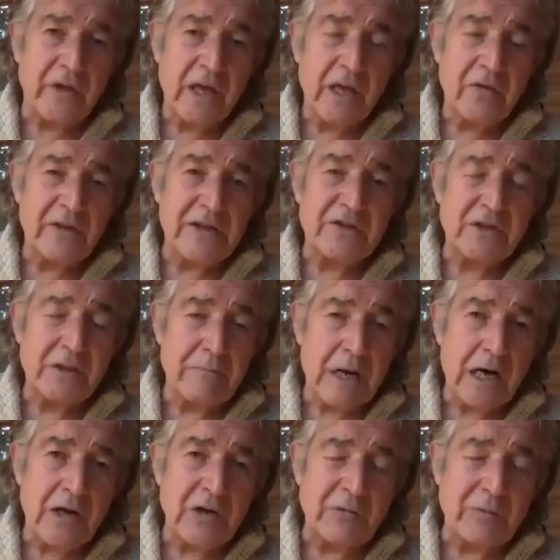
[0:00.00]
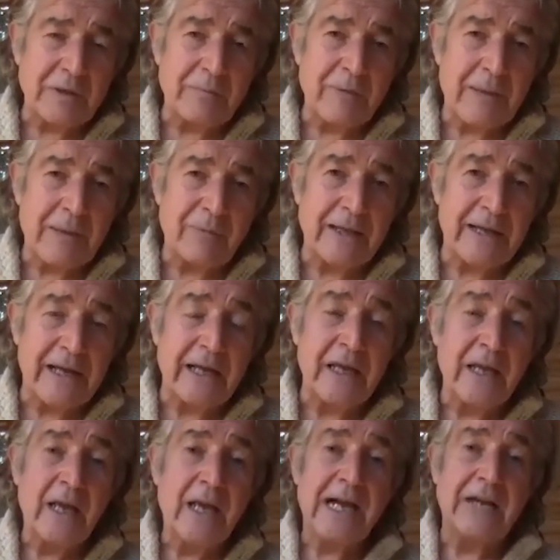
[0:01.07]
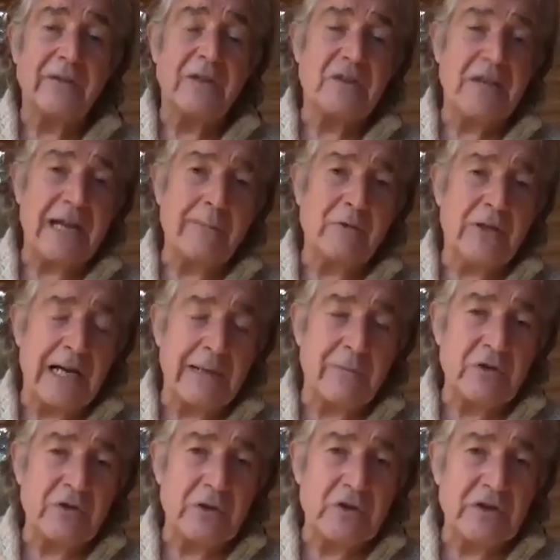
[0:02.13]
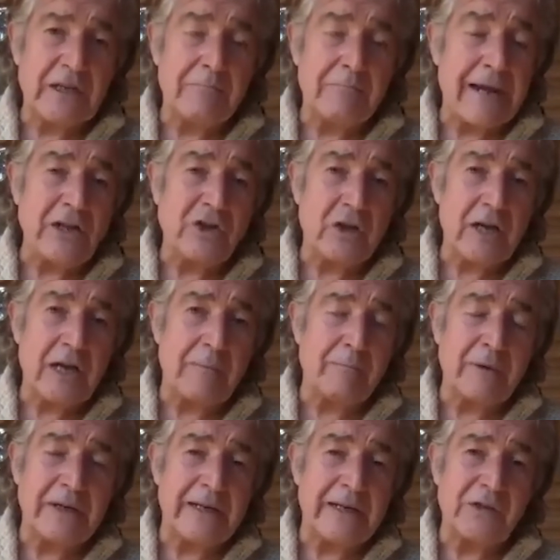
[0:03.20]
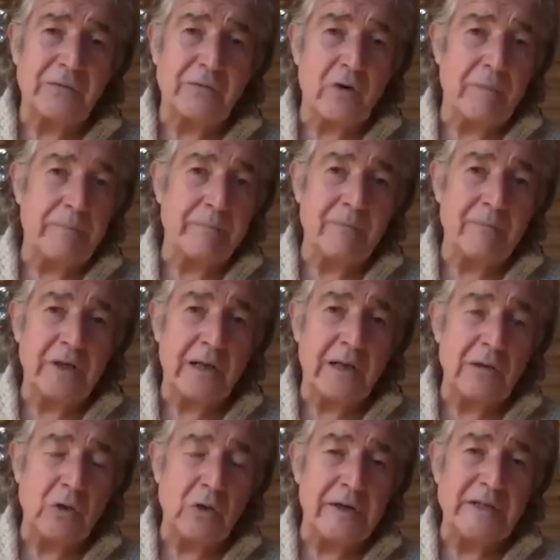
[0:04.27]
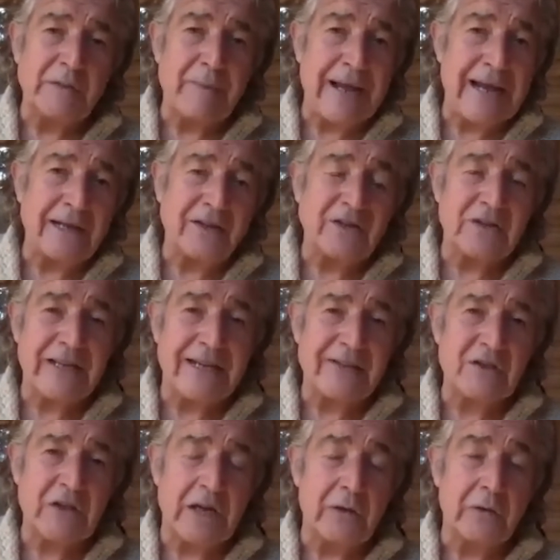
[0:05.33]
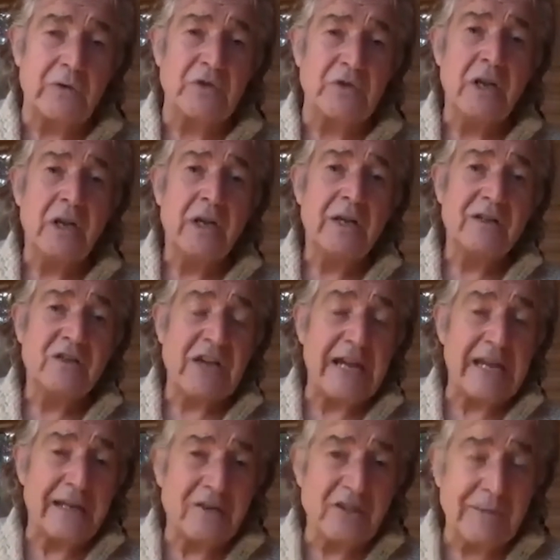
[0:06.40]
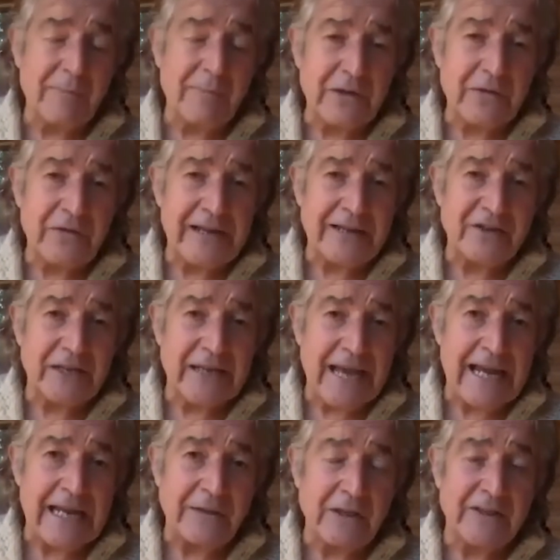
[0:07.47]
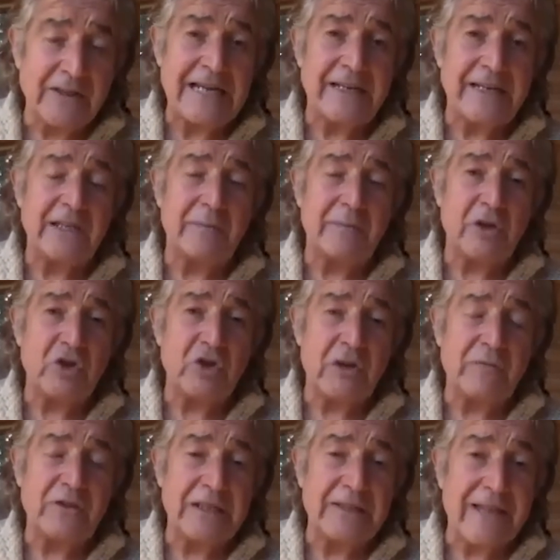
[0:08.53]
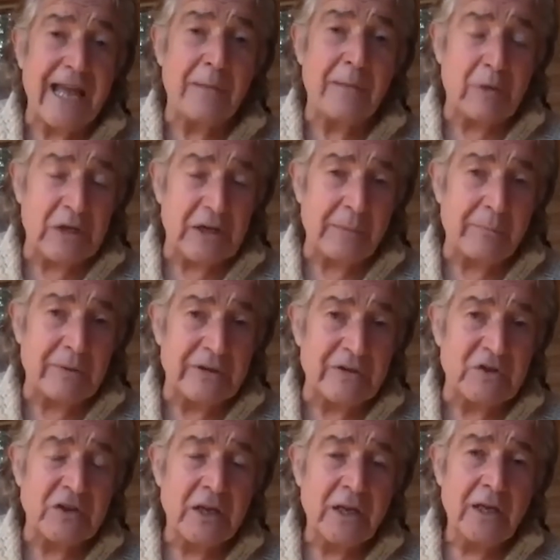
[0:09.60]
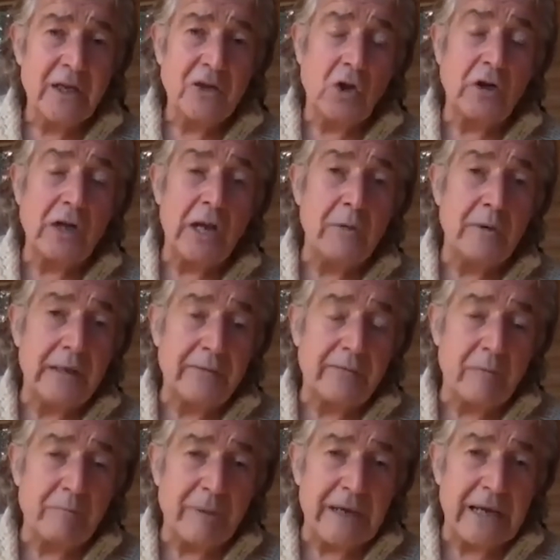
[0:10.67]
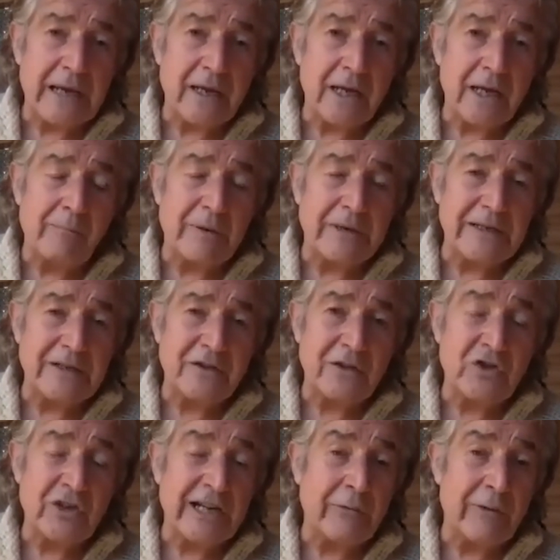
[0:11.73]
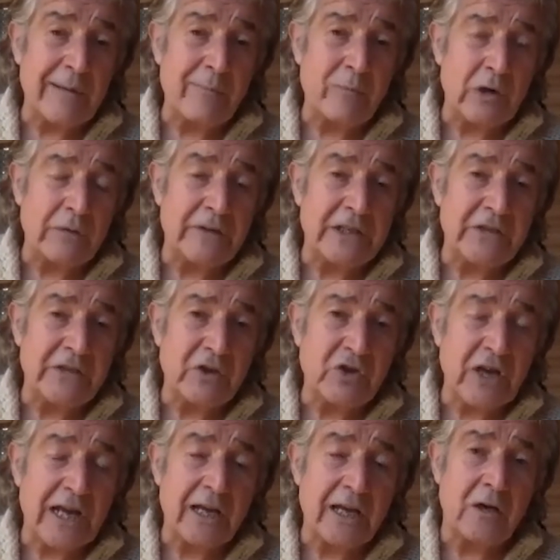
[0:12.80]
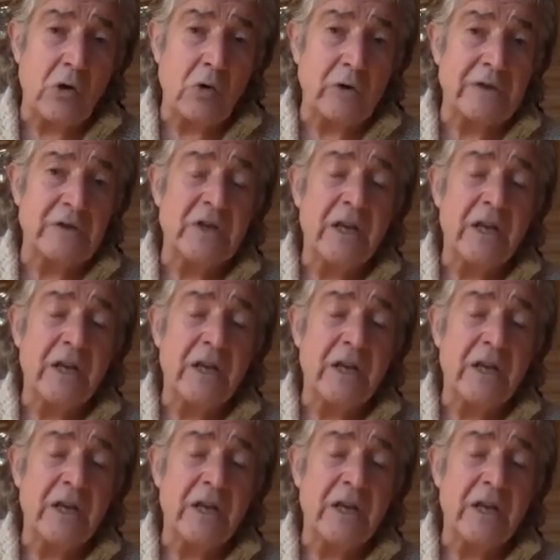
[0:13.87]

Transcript: this demand from the public at the same time as you see major companies from, Lloyd's Bank to Tesco's saying similar things again, that they need to be shifting their purpose, not only from being companies that generate profits for shareholders,